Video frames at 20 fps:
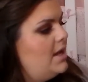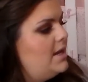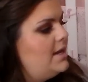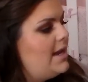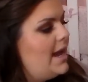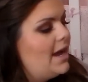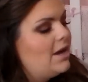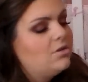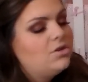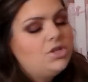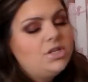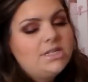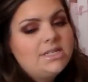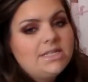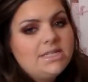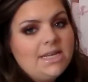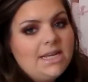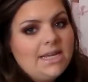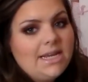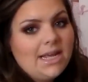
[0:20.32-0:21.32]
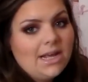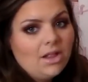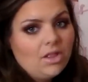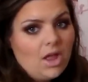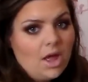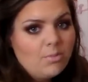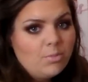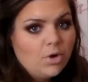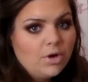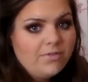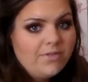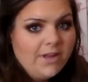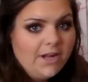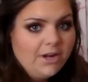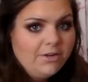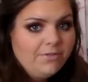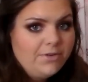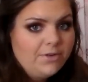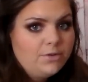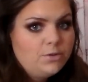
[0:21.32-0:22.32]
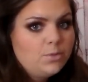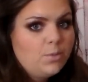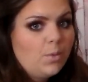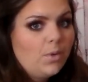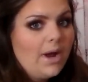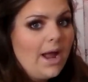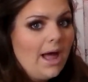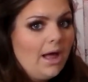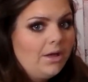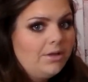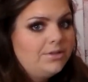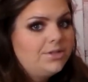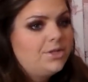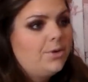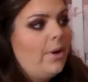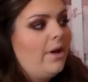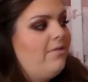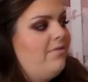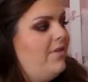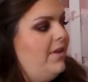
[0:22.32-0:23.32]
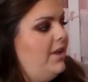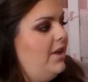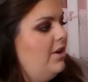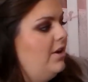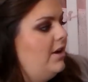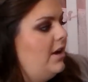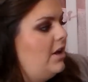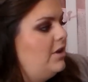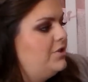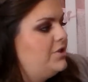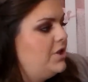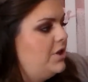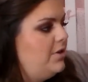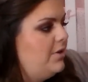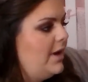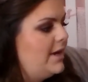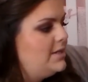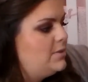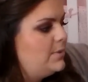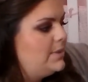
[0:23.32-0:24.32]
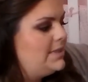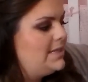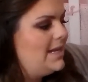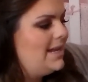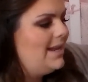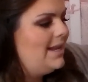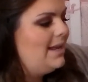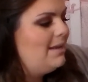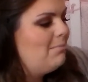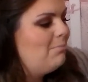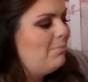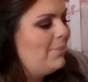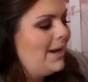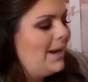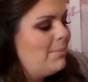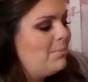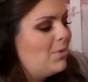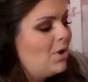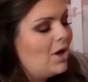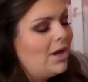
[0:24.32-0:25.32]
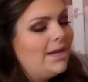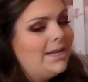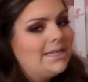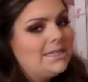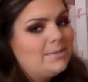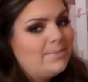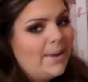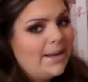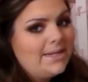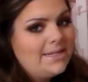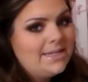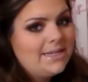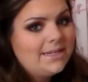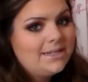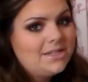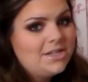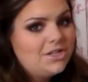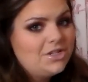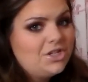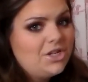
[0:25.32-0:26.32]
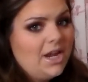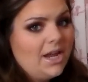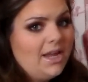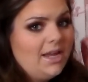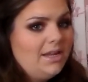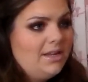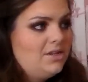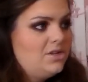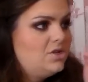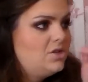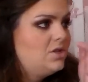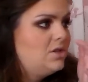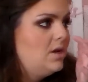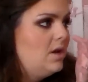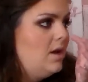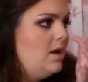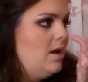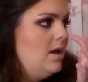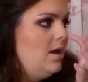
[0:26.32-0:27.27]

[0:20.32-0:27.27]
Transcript: Now she's eating a lot more finger foods when we're out, so I figured I'll show you guys what's in it, but I'm not expecting it to change